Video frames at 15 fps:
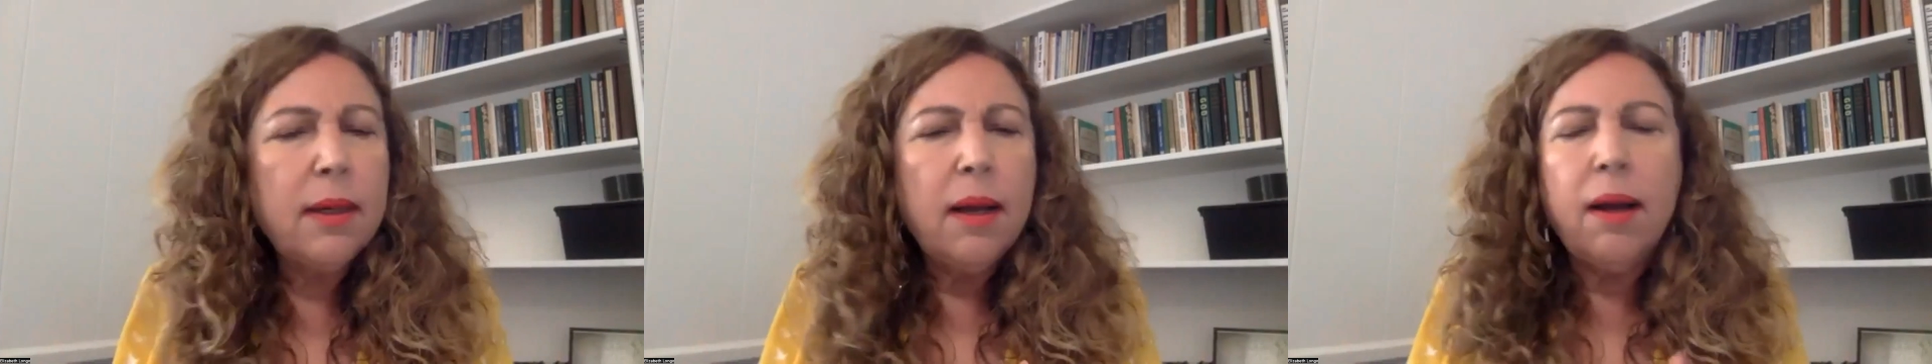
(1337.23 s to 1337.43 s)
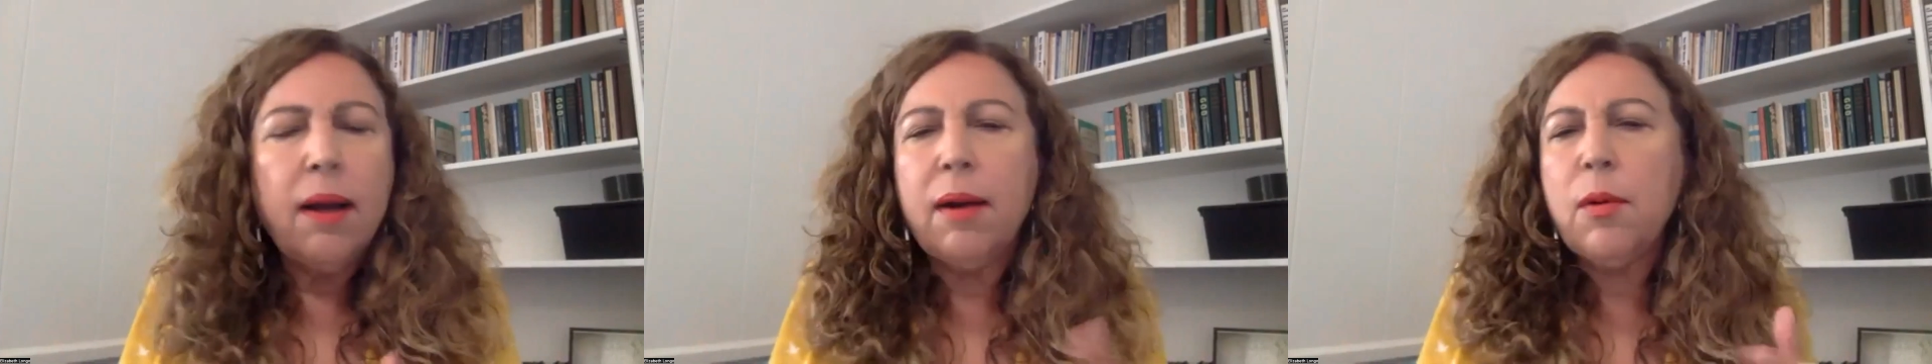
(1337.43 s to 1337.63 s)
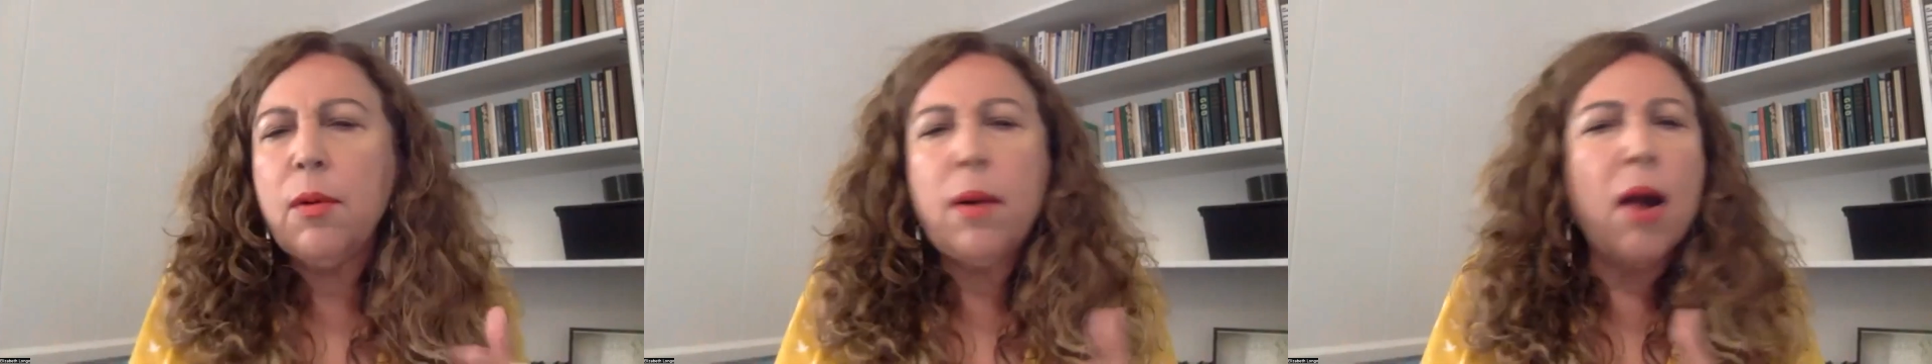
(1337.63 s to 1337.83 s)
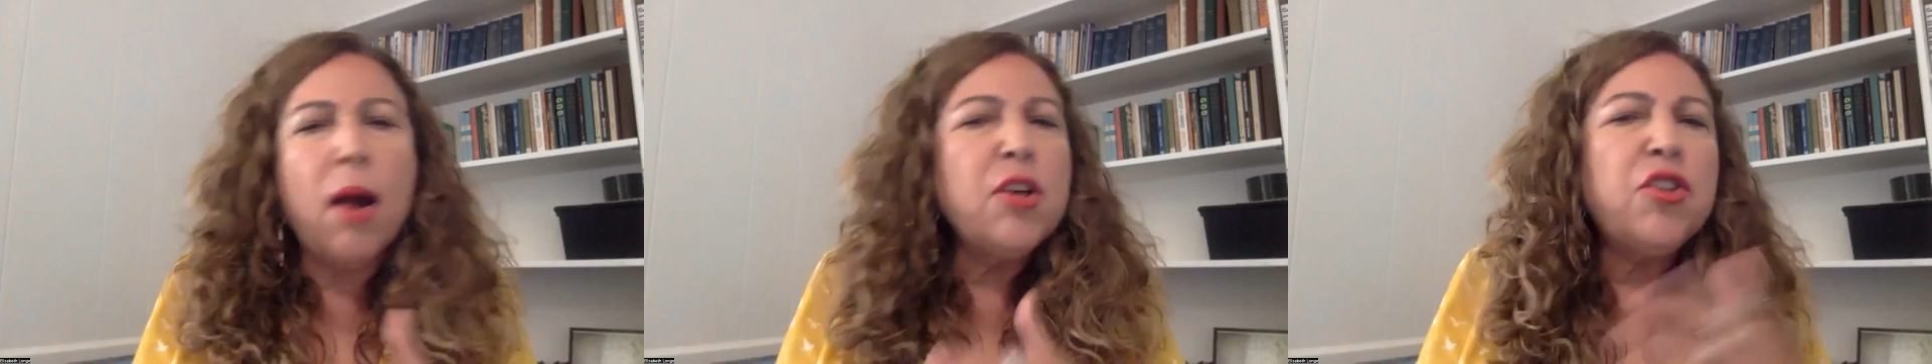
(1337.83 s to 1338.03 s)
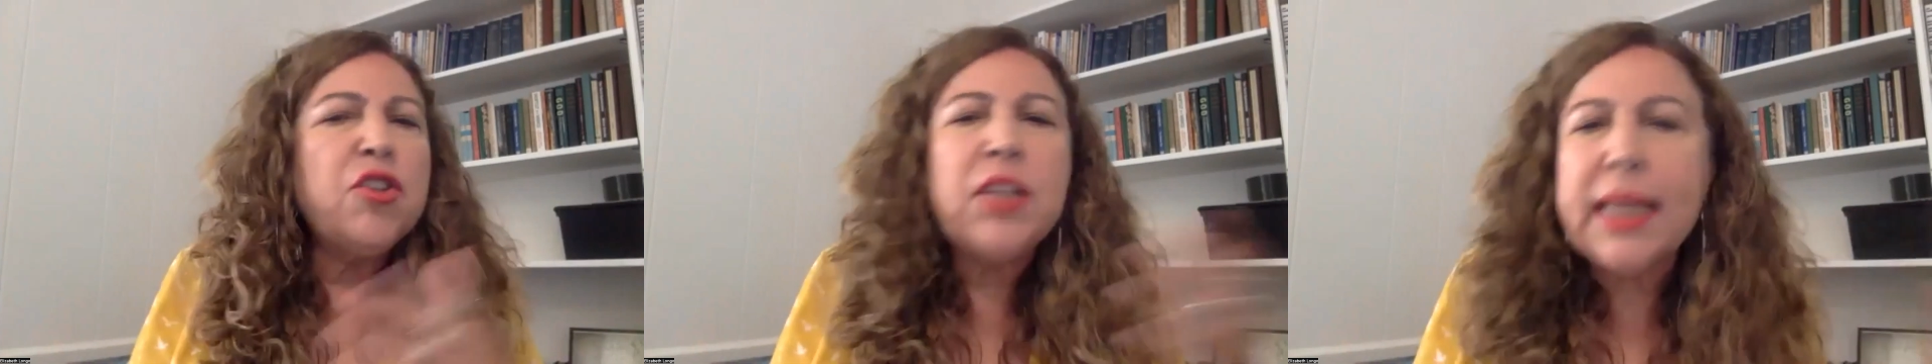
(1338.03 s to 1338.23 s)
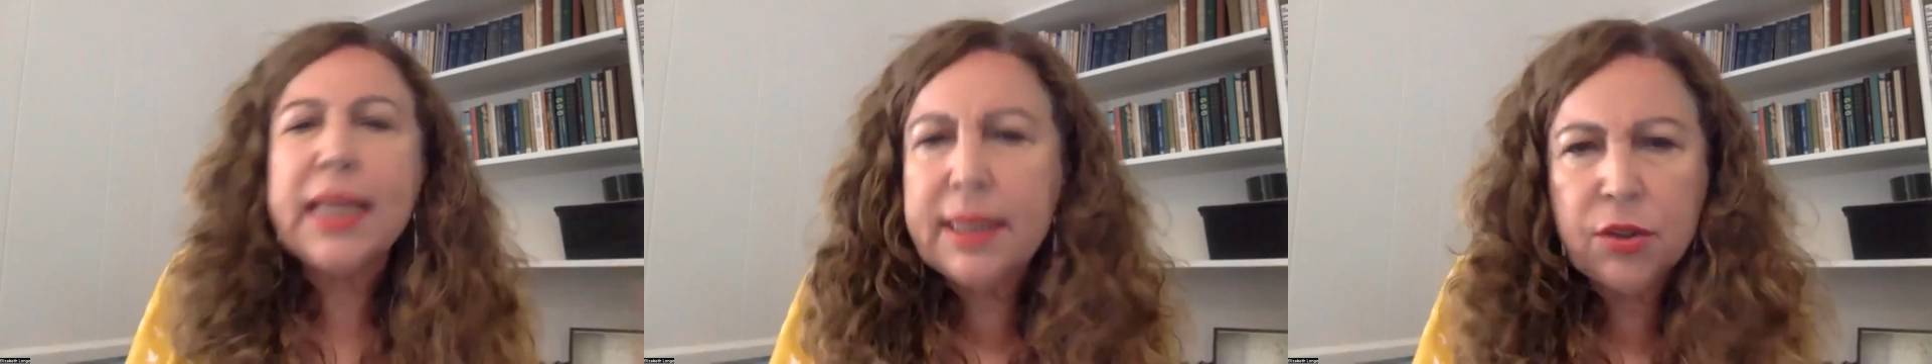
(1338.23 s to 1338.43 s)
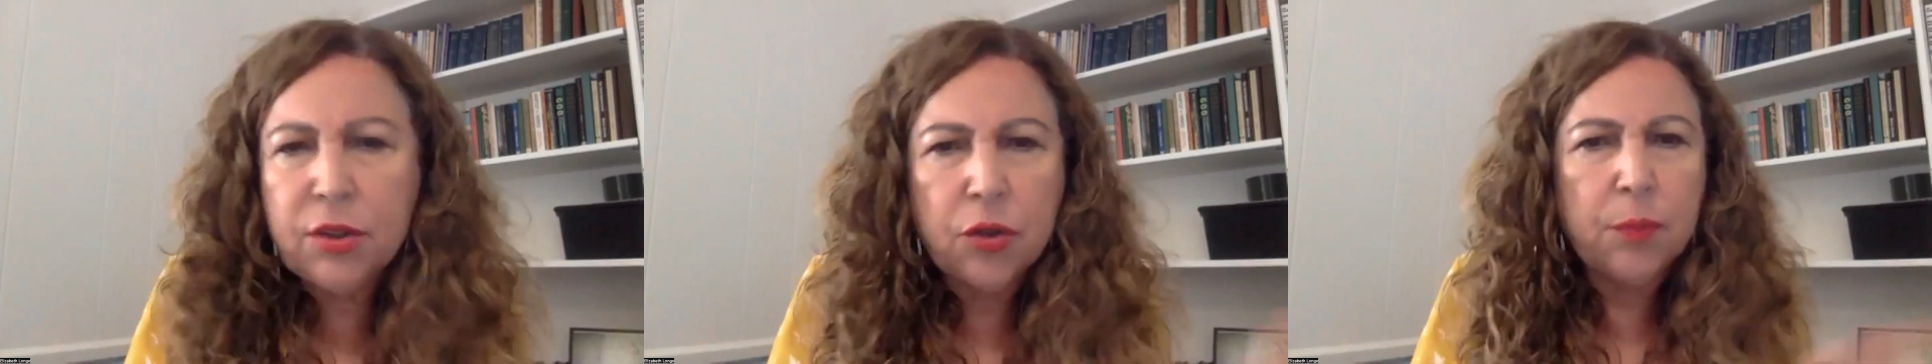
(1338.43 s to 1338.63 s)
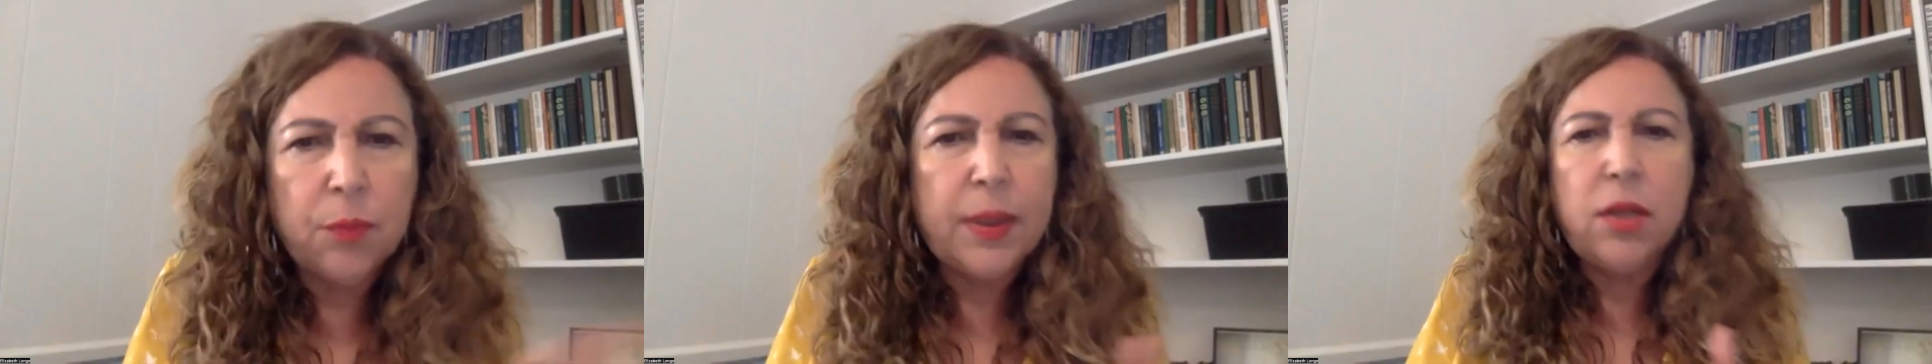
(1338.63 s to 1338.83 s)
our
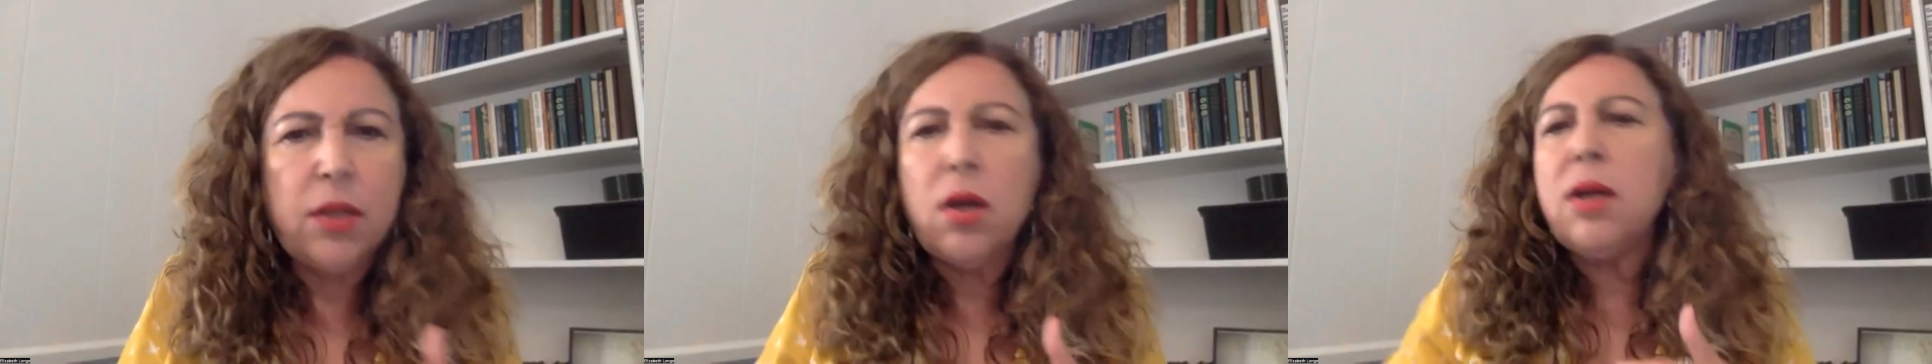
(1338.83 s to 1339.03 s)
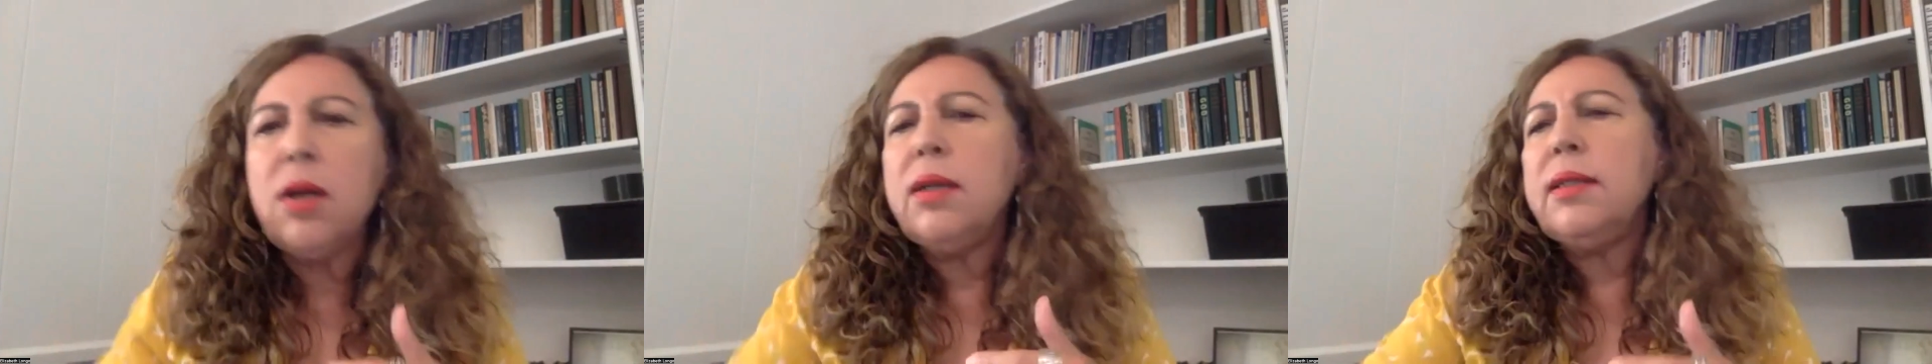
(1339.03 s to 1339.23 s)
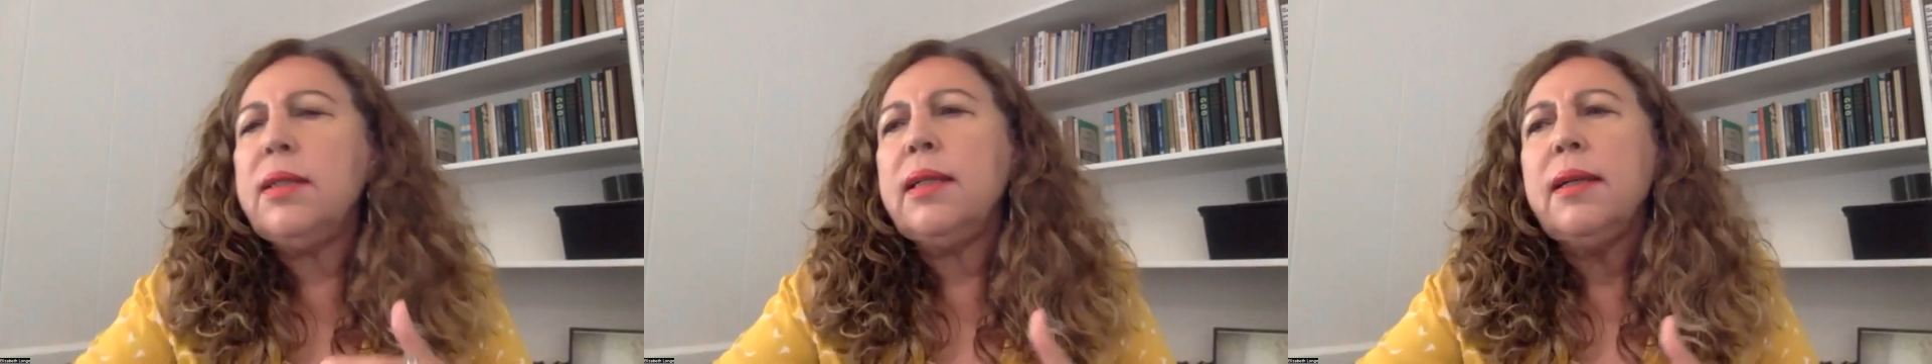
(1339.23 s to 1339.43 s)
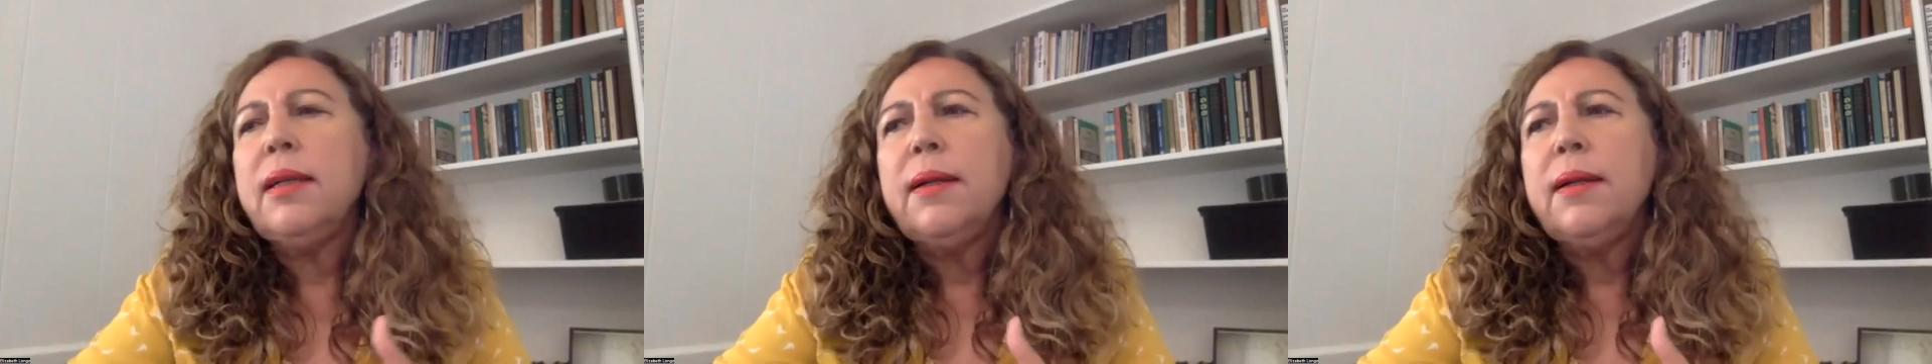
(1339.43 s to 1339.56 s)
gender, beyond